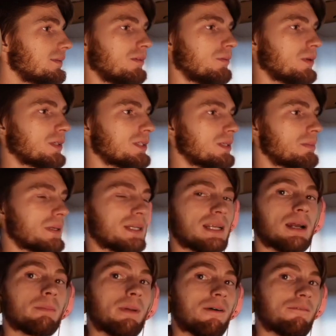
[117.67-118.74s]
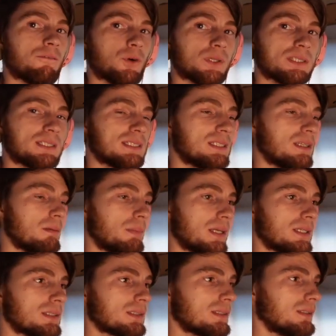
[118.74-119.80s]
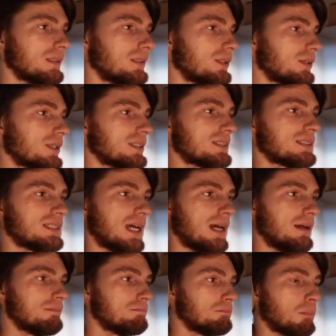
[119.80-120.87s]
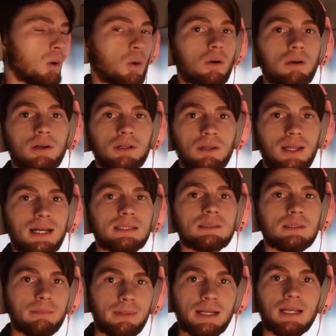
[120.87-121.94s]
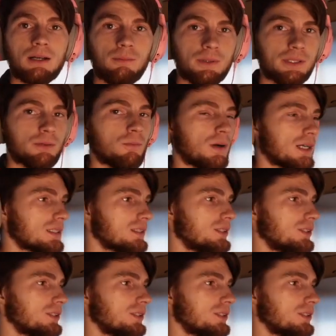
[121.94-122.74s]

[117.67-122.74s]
We're dipping down about 14 dBs. You can set more or less depending on what you want it to